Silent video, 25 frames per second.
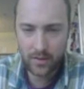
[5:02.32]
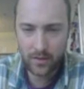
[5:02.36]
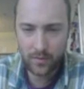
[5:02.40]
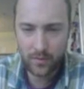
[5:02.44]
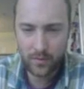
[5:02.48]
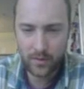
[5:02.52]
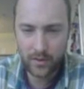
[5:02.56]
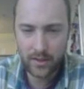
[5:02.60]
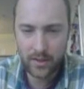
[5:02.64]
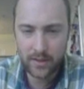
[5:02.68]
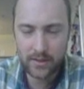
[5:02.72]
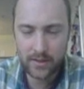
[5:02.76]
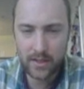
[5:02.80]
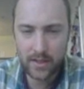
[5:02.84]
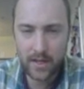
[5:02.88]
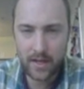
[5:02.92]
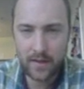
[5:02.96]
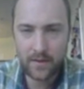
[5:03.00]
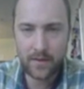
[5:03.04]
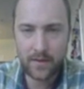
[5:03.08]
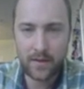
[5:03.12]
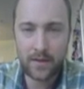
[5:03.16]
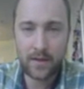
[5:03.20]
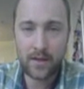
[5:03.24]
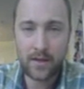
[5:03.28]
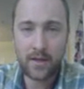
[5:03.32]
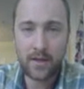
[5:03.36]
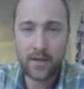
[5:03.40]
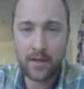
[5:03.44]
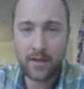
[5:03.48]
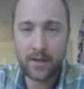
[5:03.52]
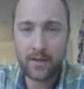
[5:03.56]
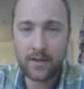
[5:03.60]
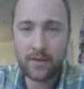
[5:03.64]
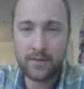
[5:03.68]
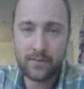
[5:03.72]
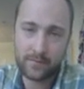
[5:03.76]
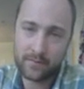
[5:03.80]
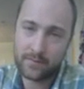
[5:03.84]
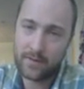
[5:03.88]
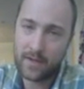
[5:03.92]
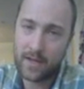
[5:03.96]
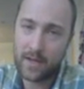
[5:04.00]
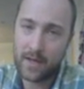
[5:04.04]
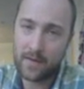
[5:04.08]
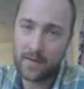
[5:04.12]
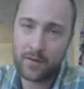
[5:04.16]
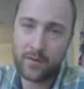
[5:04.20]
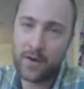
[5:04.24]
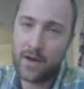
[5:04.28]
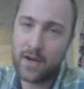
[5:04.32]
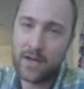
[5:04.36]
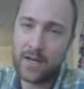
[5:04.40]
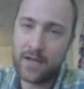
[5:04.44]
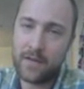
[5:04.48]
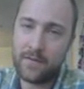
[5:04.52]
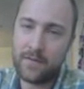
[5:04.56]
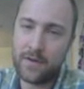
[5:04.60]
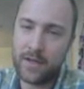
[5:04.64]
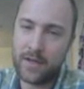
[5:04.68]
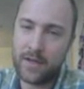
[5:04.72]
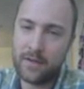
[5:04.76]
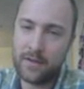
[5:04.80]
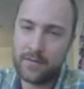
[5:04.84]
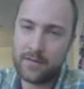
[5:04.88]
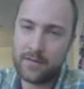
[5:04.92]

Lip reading: What is that thing? Have a great evening.